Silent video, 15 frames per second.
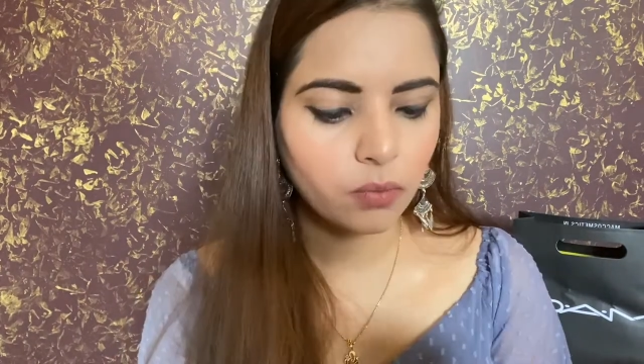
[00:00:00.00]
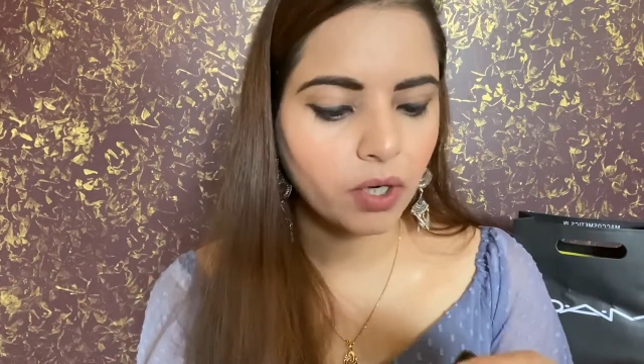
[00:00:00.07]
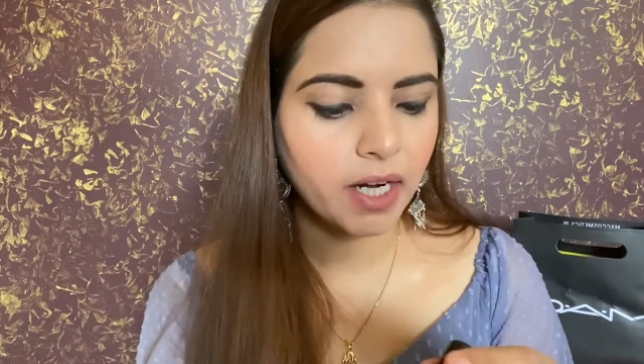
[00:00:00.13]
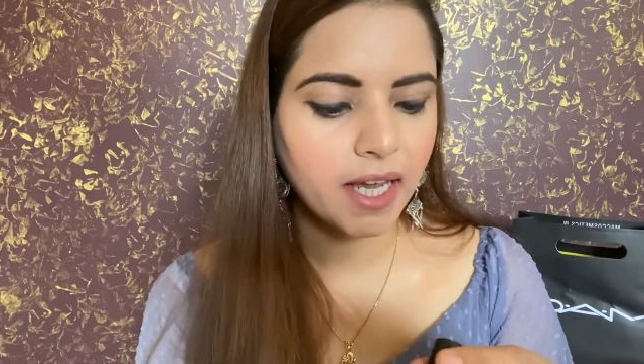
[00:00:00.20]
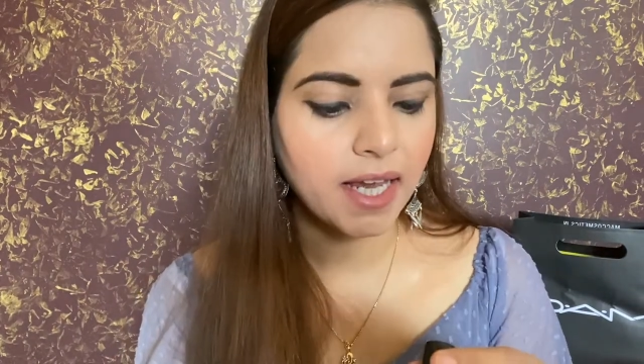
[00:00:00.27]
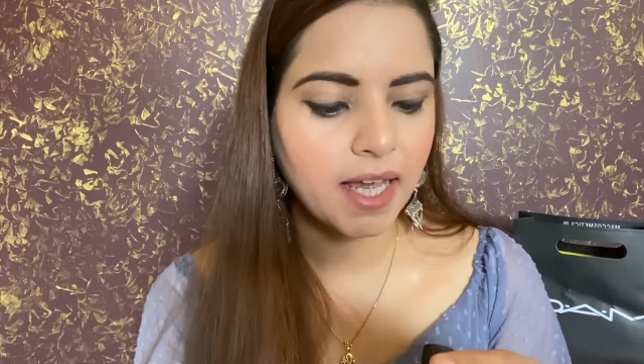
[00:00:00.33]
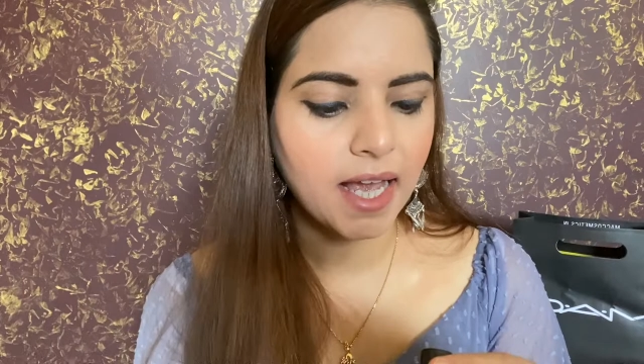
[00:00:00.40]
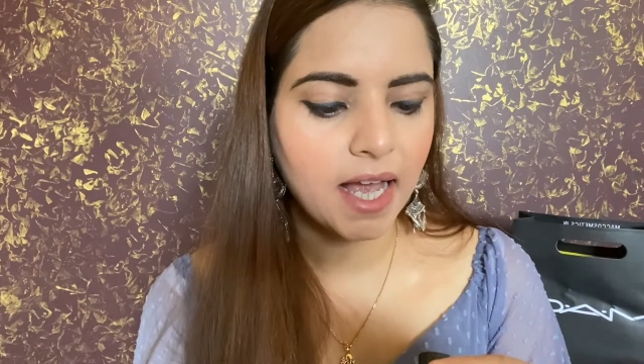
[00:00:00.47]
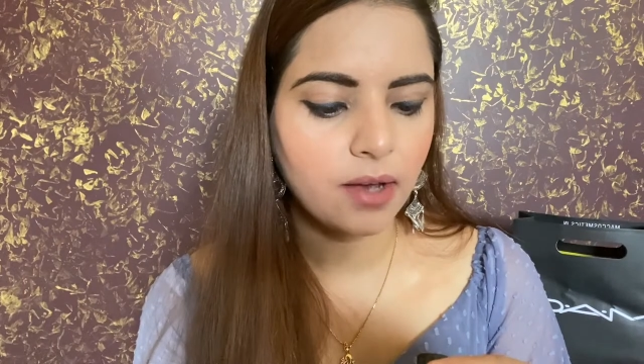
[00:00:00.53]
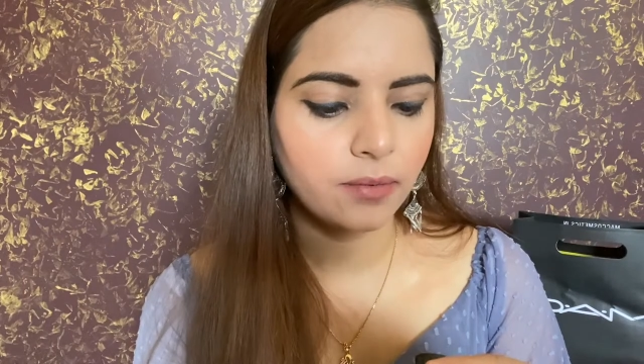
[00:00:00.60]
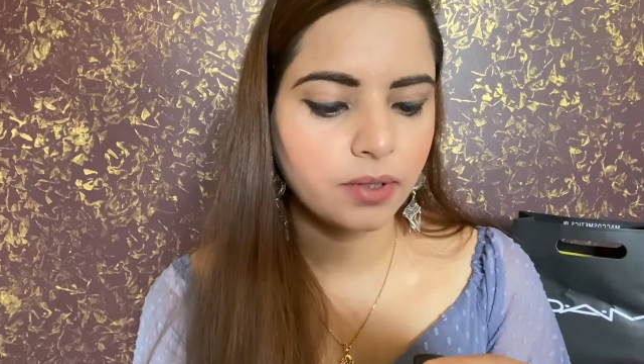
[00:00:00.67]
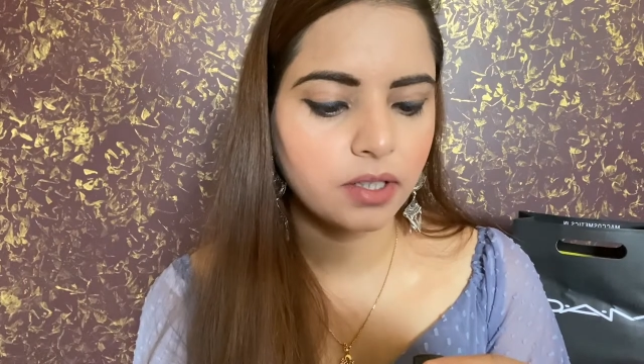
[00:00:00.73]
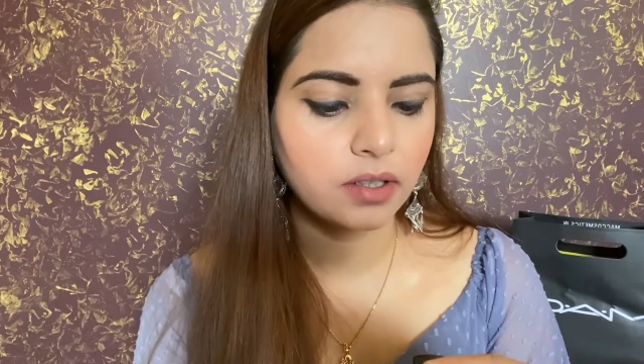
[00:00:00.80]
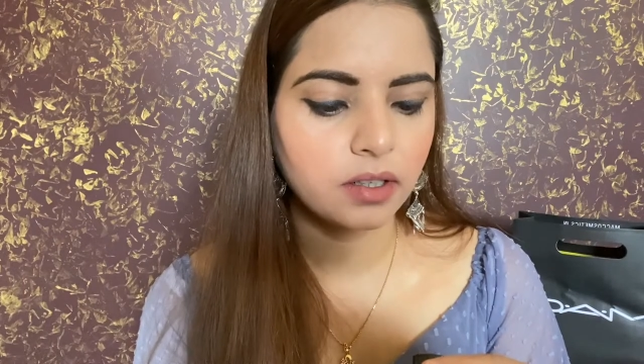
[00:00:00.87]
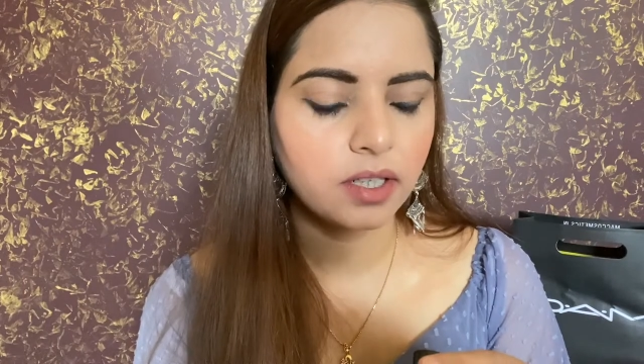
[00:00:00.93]
what I have
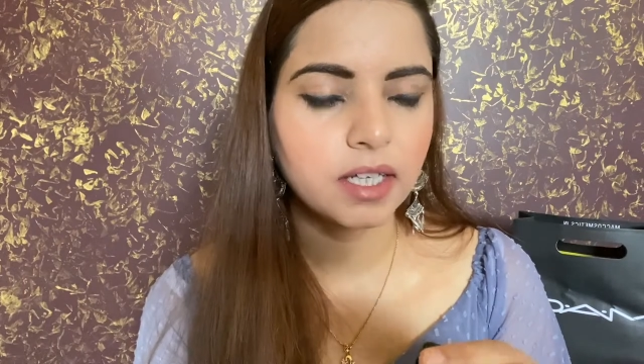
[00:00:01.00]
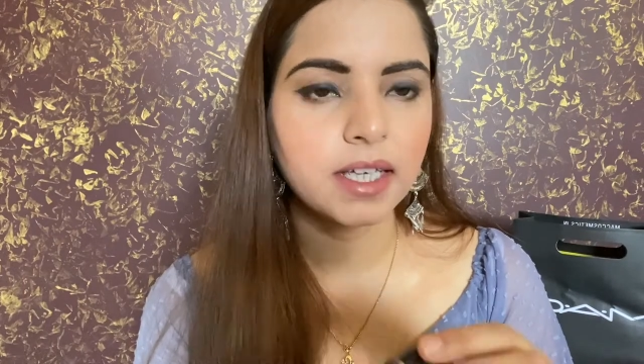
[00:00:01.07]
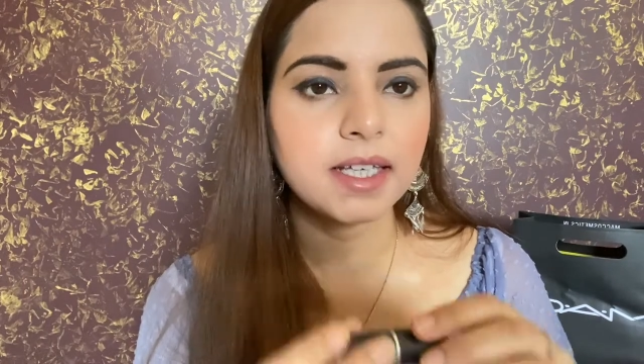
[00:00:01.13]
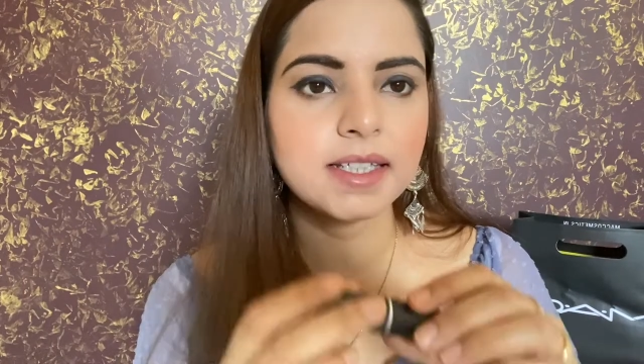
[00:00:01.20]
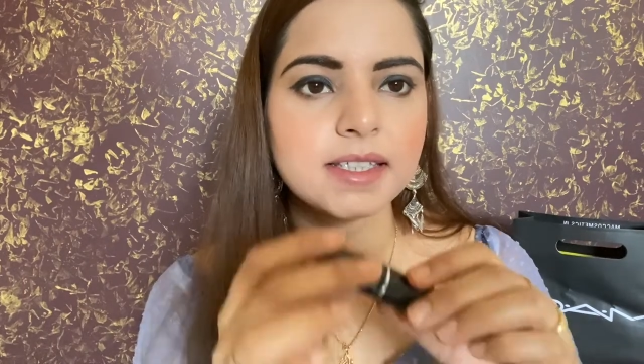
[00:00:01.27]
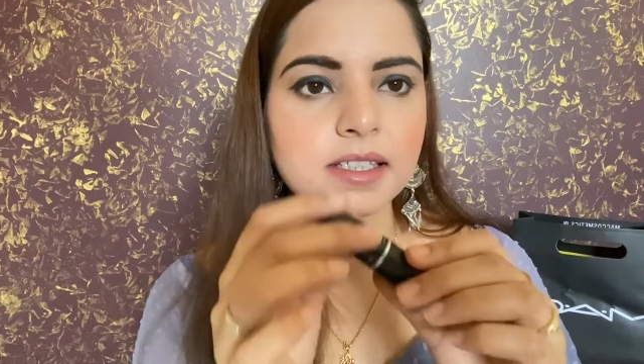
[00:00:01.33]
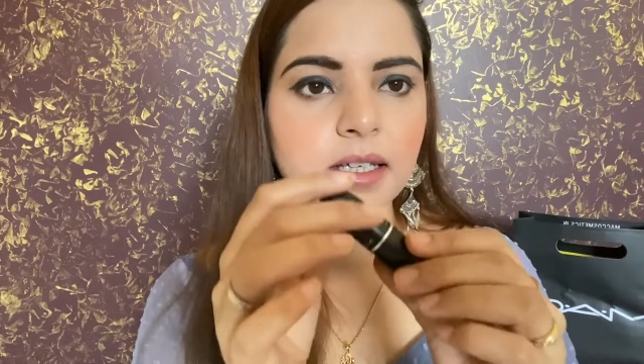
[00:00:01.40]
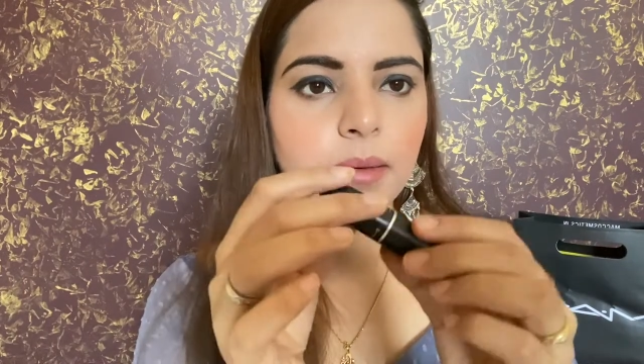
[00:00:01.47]
here is